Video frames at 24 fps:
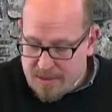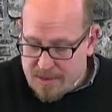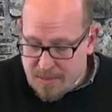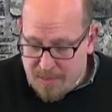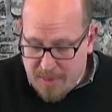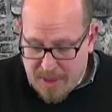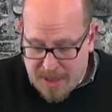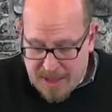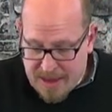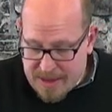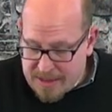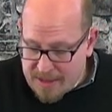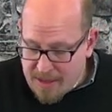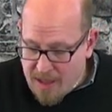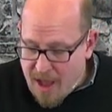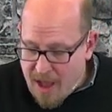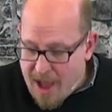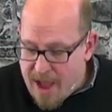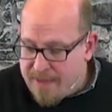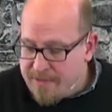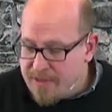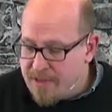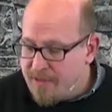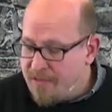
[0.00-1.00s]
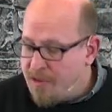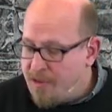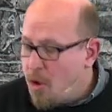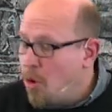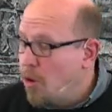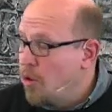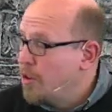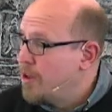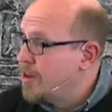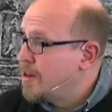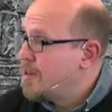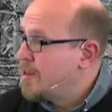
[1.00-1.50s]
To be in lives of
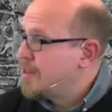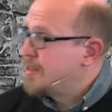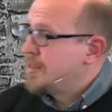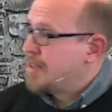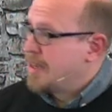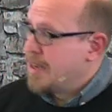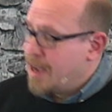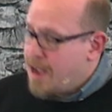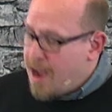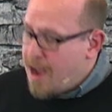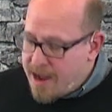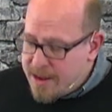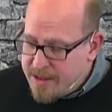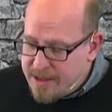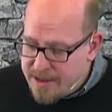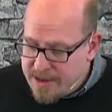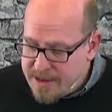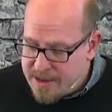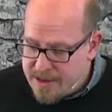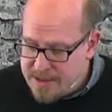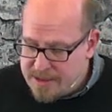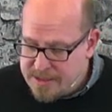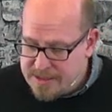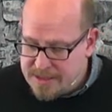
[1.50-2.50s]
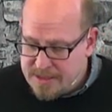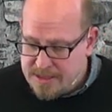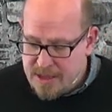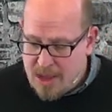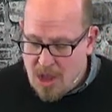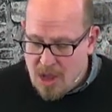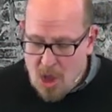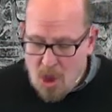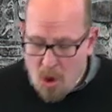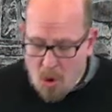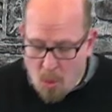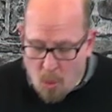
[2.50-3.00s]
holiness and godliness,
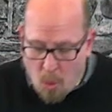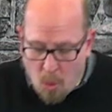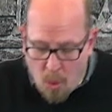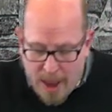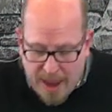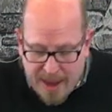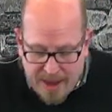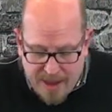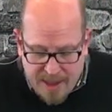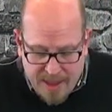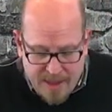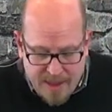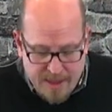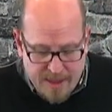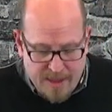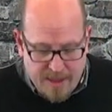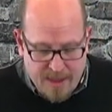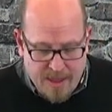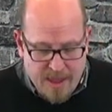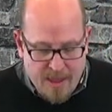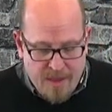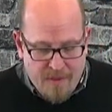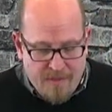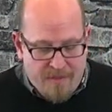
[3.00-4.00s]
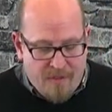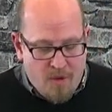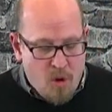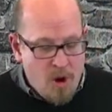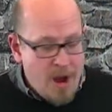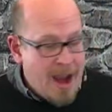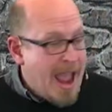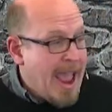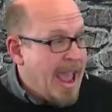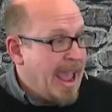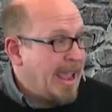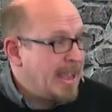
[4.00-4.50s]
waiting
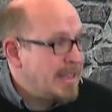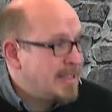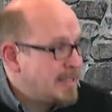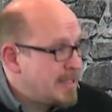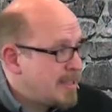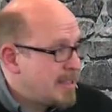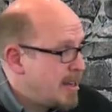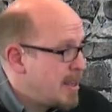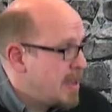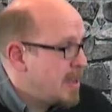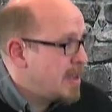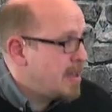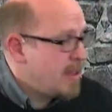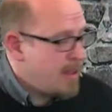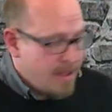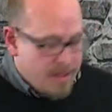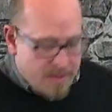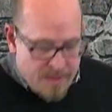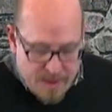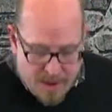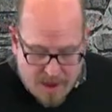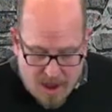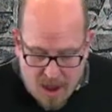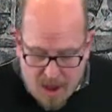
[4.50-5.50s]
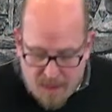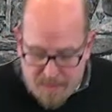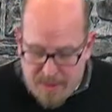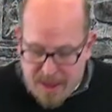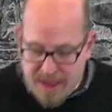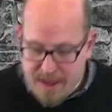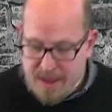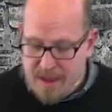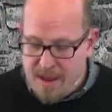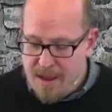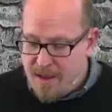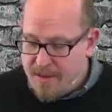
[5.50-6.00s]
for, hastening the
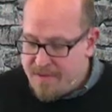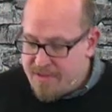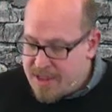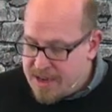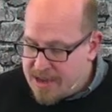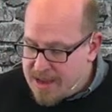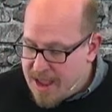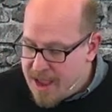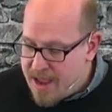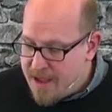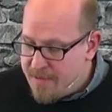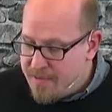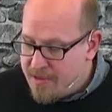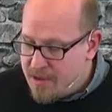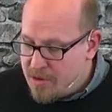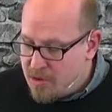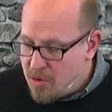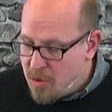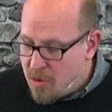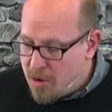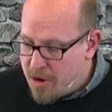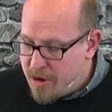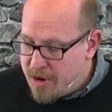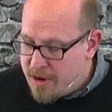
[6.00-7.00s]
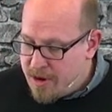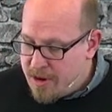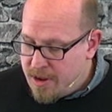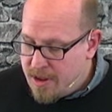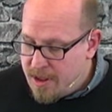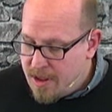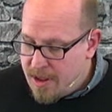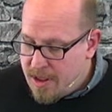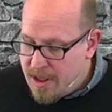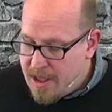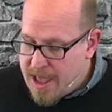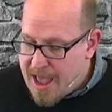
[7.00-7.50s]
coming of the day of the Lord.
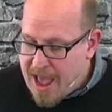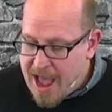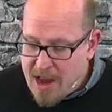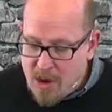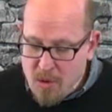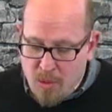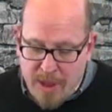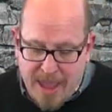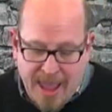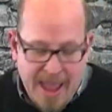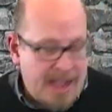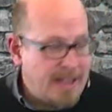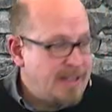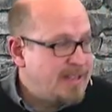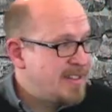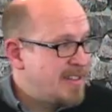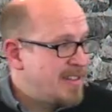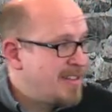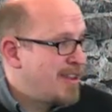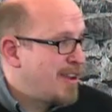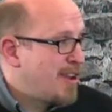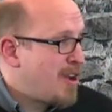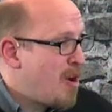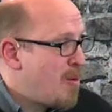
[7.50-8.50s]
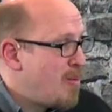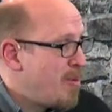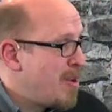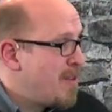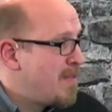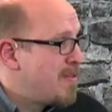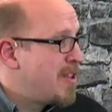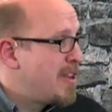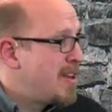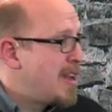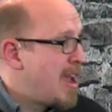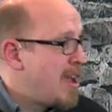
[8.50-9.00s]
How do we hasten the
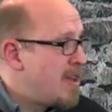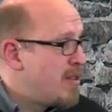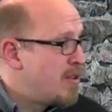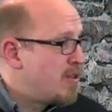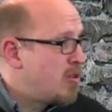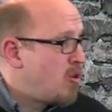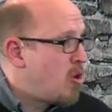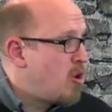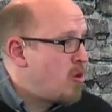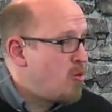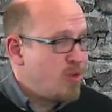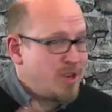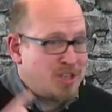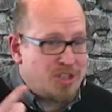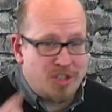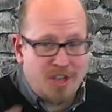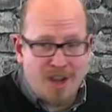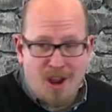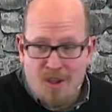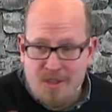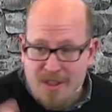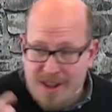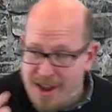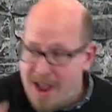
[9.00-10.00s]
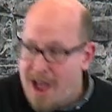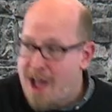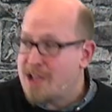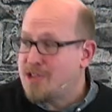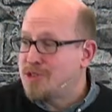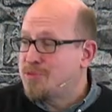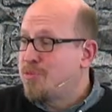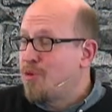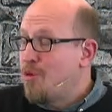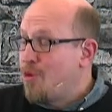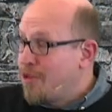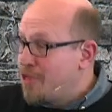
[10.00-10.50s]
coming of the day of the Lord? We share the
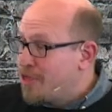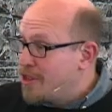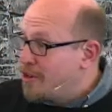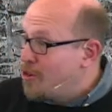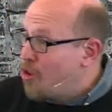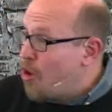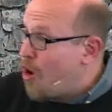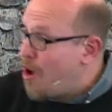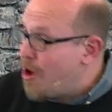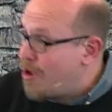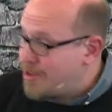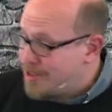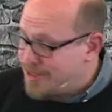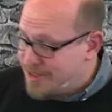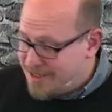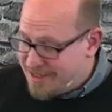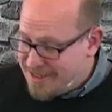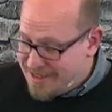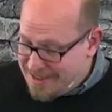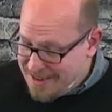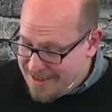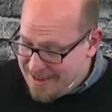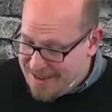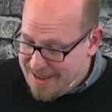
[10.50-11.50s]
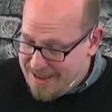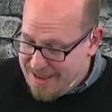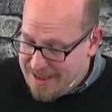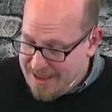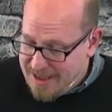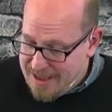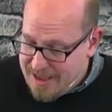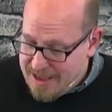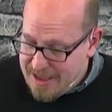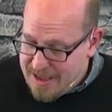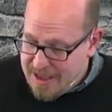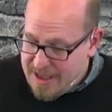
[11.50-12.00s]
gospel with the lost. Yes.
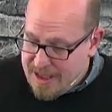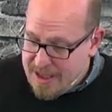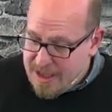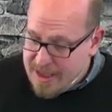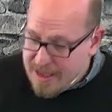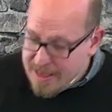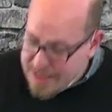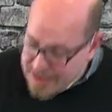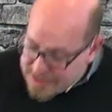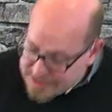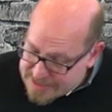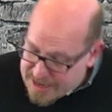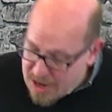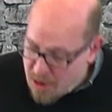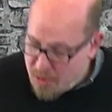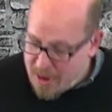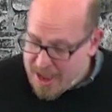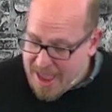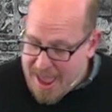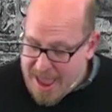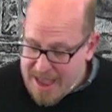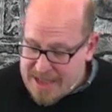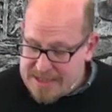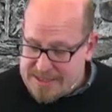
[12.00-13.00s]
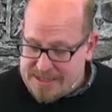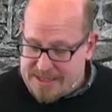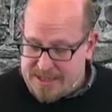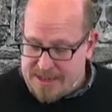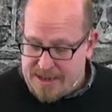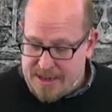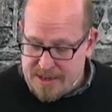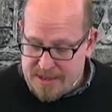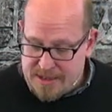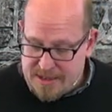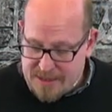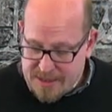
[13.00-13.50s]
That's how we
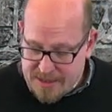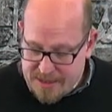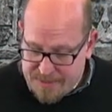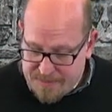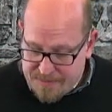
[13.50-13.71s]
hasten it.